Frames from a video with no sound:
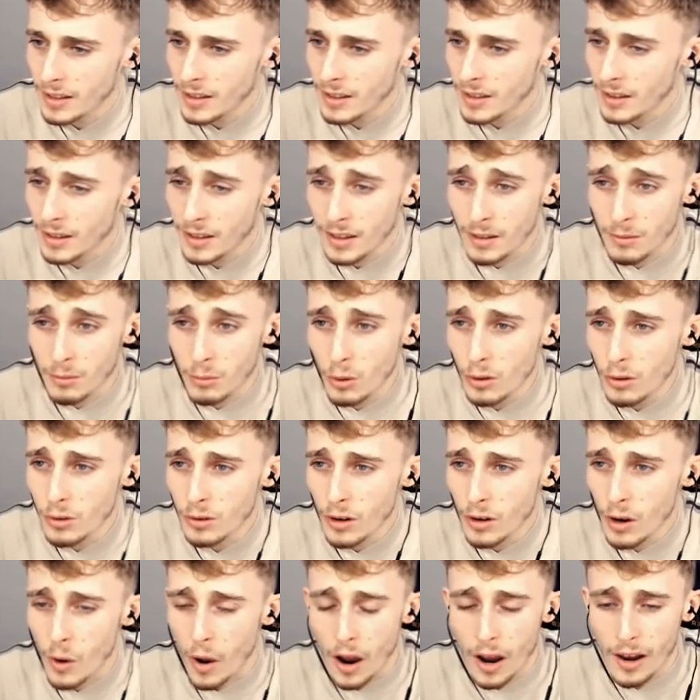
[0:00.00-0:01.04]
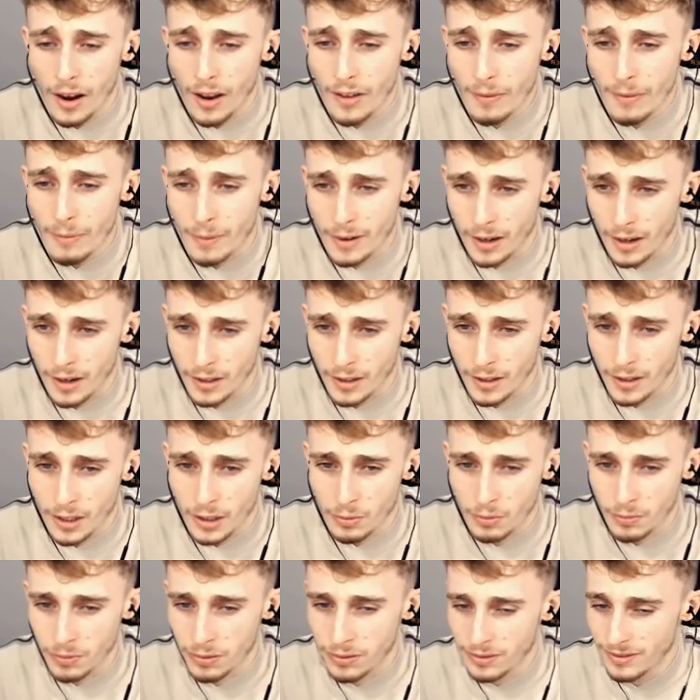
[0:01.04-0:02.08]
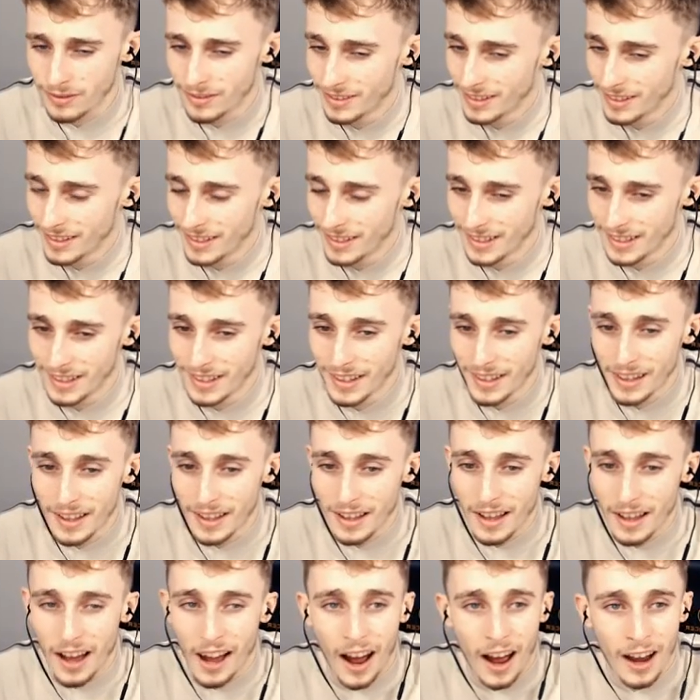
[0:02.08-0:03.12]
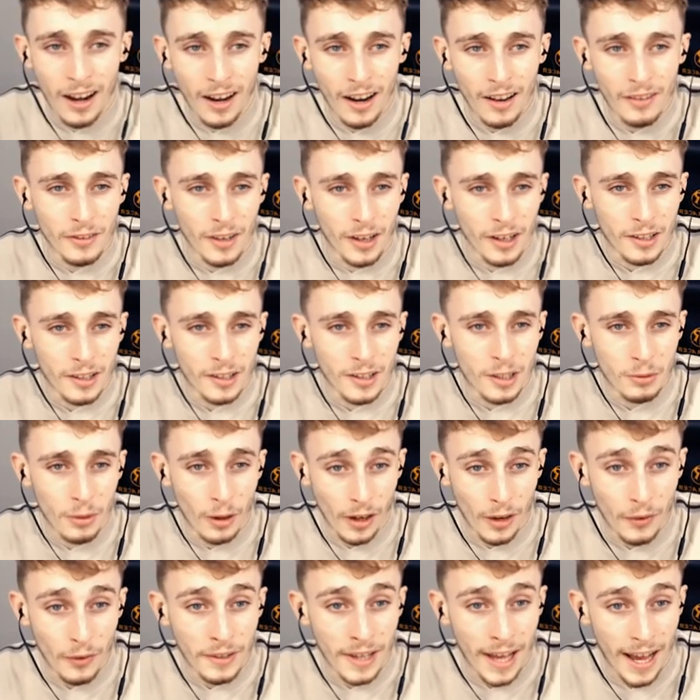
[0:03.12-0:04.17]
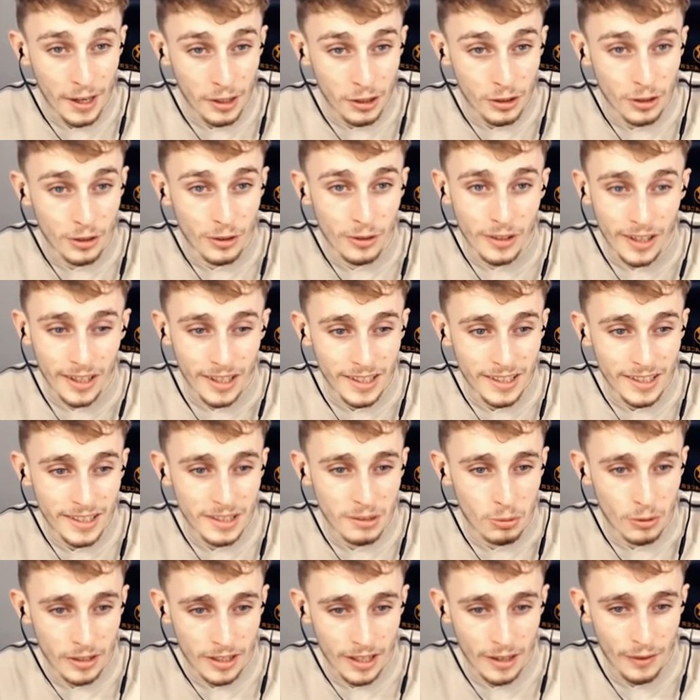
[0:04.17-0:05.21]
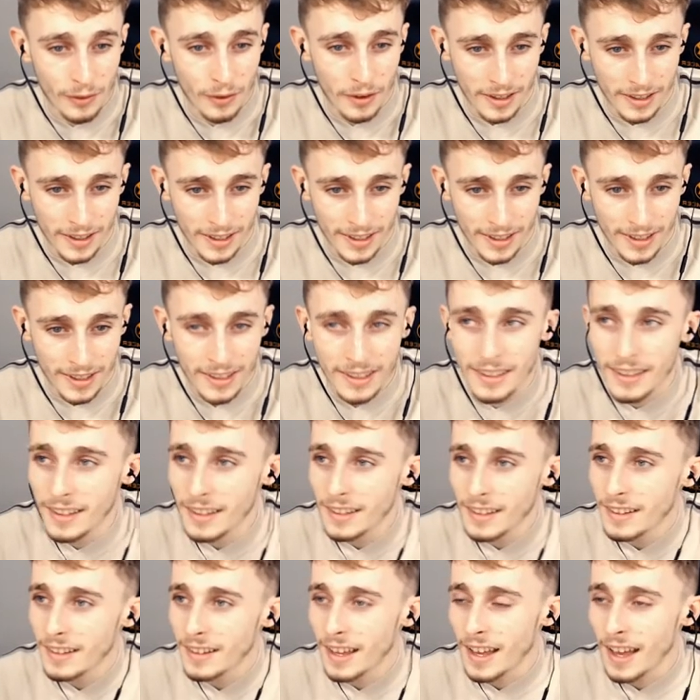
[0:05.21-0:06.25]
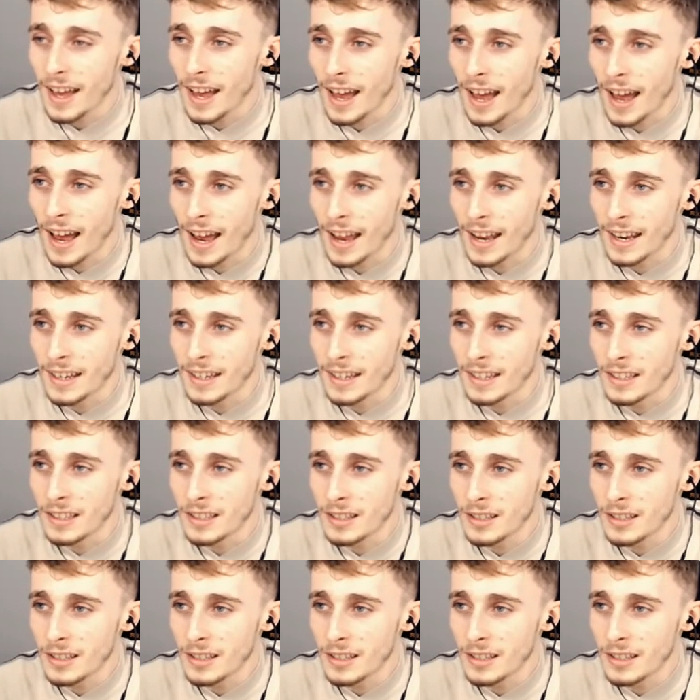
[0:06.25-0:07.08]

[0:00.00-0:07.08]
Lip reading: the more you know, I love my nuts as, I love nuts as well, I love cashew nuts specifically, and